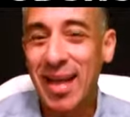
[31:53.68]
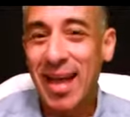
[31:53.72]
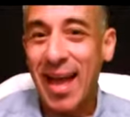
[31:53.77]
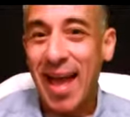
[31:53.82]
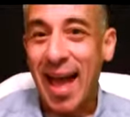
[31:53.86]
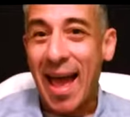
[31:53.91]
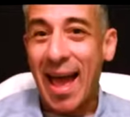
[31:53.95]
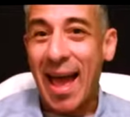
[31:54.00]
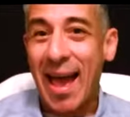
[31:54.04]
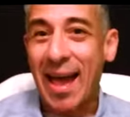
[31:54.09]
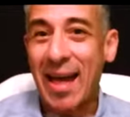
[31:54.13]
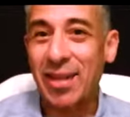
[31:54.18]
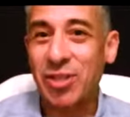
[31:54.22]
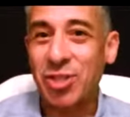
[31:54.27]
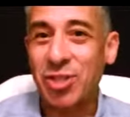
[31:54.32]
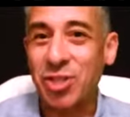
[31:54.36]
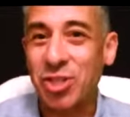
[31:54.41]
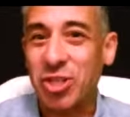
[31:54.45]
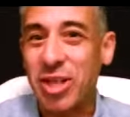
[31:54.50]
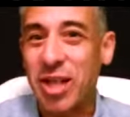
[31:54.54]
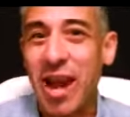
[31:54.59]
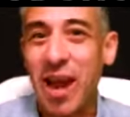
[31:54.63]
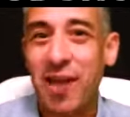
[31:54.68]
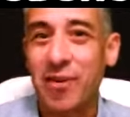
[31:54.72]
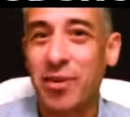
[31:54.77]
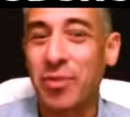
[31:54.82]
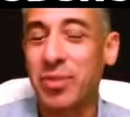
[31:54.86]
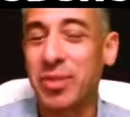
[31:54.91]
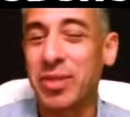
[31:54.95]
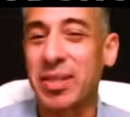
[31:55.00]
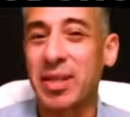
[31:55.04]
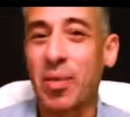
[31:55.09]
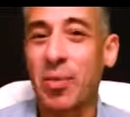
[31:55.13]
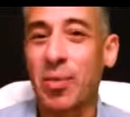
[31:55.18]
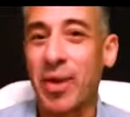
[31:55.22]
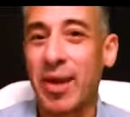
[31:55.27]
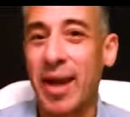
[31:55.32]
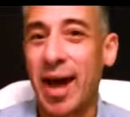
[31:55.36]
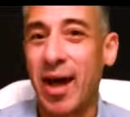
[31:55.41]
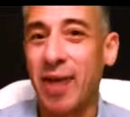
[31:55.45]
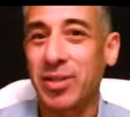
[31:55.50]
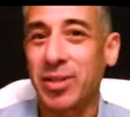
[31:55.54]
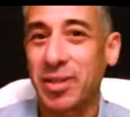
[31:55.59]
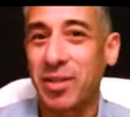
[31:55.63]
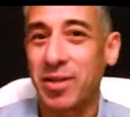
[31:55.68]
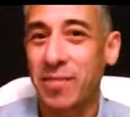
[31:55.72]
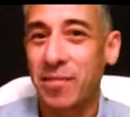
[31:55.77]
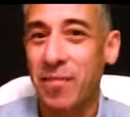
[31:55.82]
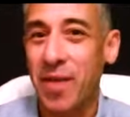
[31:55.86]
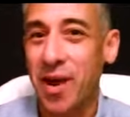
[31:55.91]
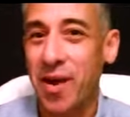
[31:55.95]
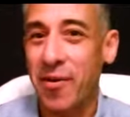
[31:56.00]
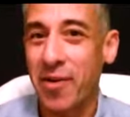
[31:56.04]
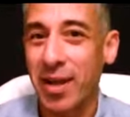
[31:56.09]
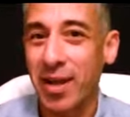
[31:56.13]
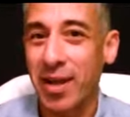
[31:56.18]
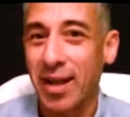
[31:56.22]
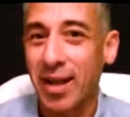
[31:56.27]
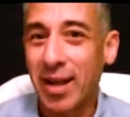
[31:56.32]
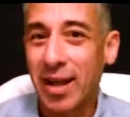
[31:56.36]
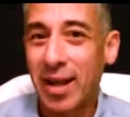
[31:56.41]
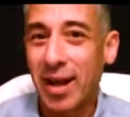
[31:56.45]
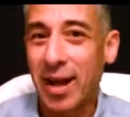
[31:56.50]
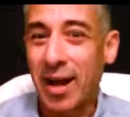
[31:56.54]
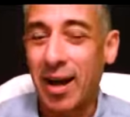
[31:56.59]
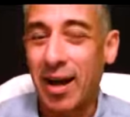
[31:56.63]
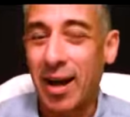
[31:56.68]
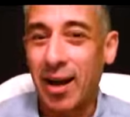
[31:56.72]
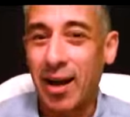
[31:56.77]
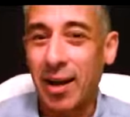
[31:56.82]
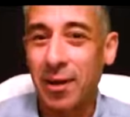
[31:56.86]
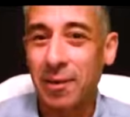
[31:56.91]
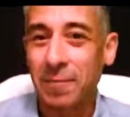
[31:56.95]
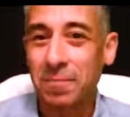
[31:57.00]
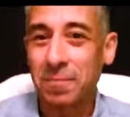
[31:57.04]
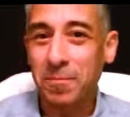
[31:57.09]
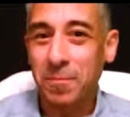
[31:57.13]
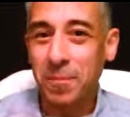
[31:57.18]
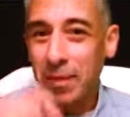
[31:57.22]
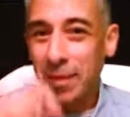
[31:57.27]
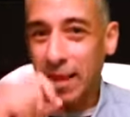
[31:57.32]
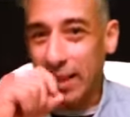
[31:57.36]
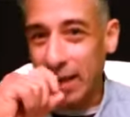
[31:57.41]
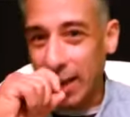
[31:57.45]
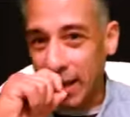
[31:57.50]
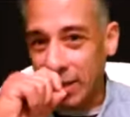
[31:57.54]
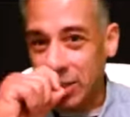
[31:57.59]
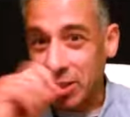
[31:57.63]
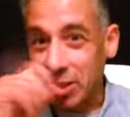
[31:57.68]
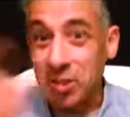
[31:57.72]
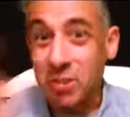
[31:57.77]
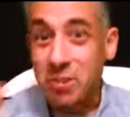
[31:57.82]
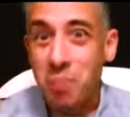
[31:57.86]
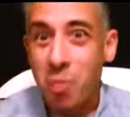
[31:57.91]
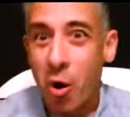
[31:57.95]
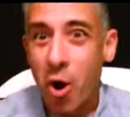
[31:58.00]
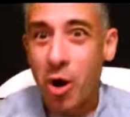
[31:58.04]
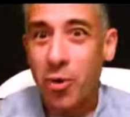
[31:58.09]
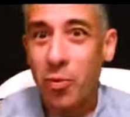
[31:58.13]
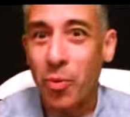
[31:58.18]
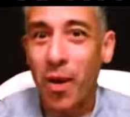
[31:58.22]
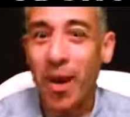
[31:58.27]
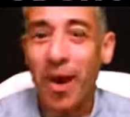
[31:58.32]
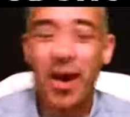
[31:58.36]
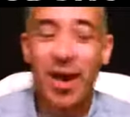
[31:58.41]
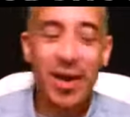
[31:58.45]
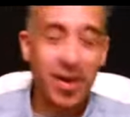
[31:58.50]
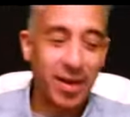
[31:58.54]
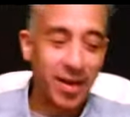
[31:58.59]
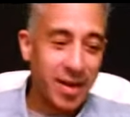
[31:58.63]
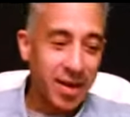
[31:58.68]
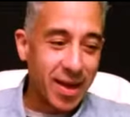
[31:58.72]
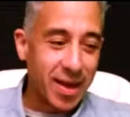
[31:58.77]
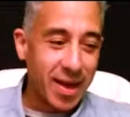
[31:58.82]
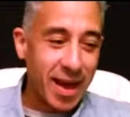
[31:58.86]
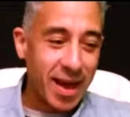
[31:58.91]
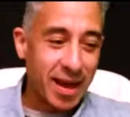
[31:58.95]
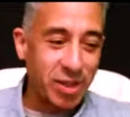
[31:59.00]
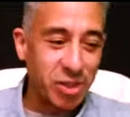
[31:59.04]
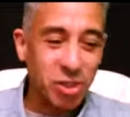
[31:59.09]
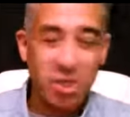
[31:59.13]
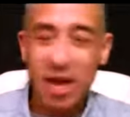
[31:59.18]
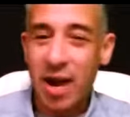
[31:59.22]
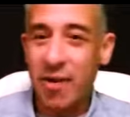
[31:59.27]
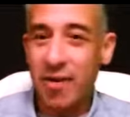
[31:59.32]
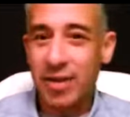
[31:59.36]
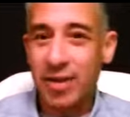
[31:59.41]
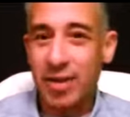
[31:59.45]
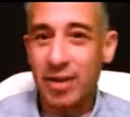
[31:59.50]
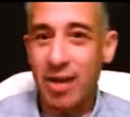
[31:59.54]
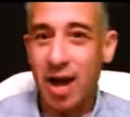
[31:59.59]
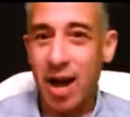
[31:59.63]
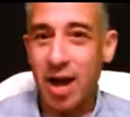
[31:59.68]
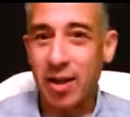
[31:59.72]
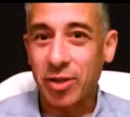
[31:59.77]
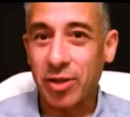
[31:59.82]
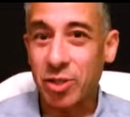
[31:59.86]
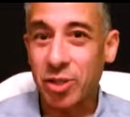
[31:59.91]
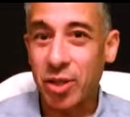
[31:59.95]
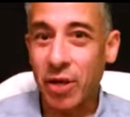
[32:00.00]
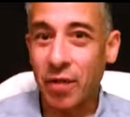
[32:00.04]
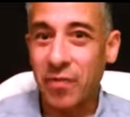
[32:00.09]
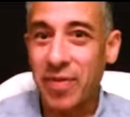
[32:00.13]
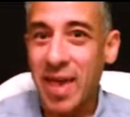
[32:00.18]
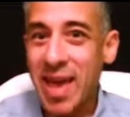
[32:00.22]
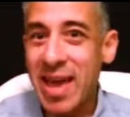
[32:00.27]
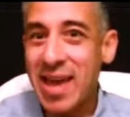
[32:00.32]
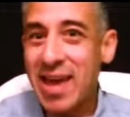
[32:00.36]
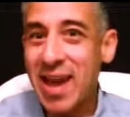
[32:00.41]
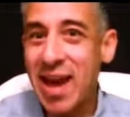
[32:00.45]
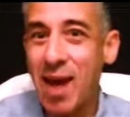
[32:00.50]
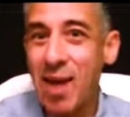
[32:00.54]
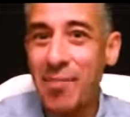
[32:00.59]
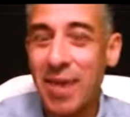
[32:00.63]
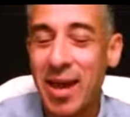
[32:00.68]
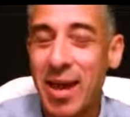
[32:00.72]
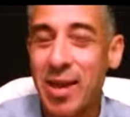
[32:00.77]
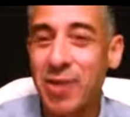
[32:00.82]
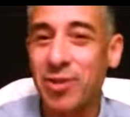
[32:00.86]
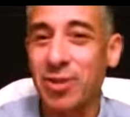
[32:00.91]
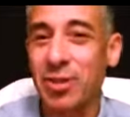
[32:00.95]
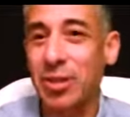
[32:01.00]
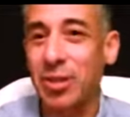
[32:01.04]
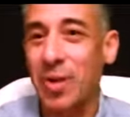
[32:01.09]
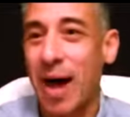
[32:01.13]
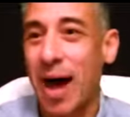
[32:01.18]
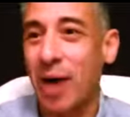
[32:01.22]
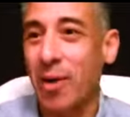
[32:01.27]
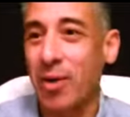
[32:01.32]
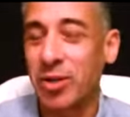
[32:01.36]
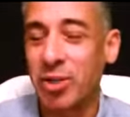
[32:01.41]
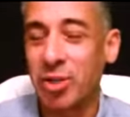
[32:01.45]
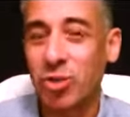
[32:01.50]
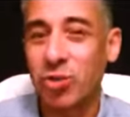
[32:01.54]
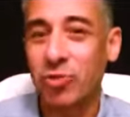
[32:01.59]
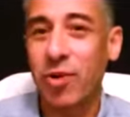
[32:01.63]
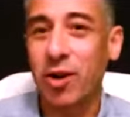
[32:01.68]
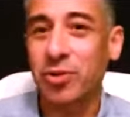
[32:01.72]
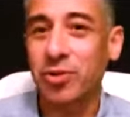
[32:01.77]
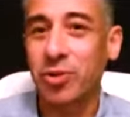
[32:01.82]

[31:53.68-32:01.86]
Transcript: and share it with someone else in a very uh, um, smart way and sharing the knowledge. So if they come into our instructor